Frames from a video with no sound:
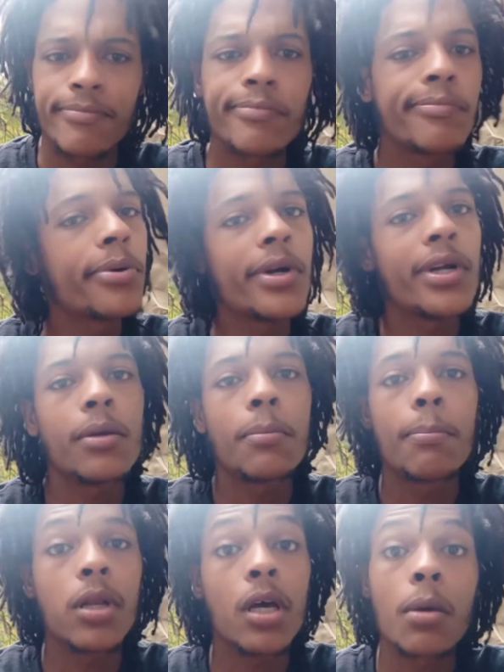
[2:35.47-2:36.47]
pretty
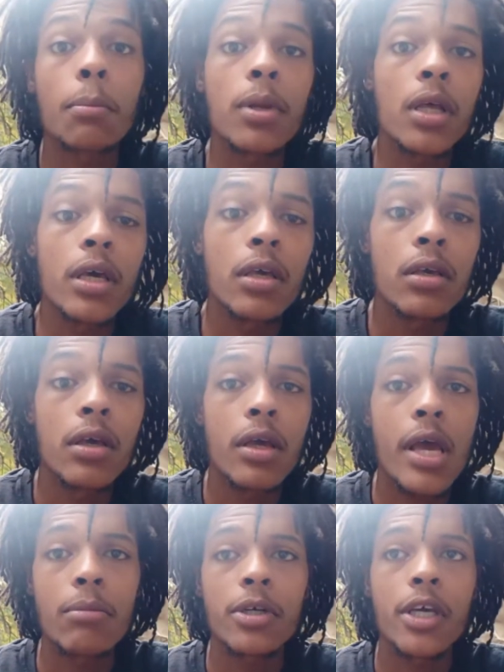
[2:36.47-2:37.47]
plug and play
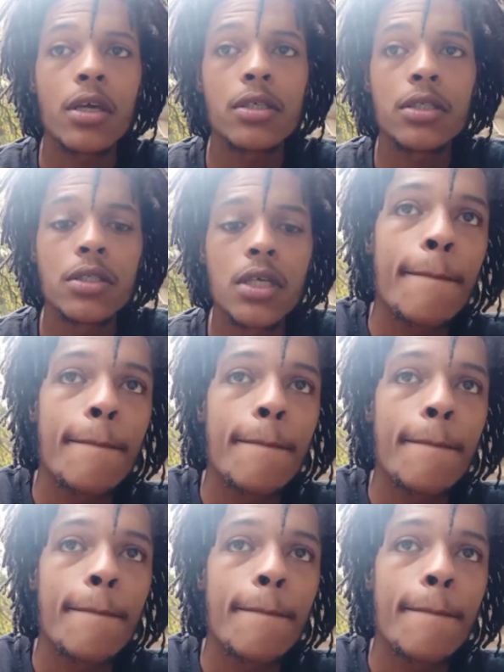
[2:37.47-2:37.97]
applications.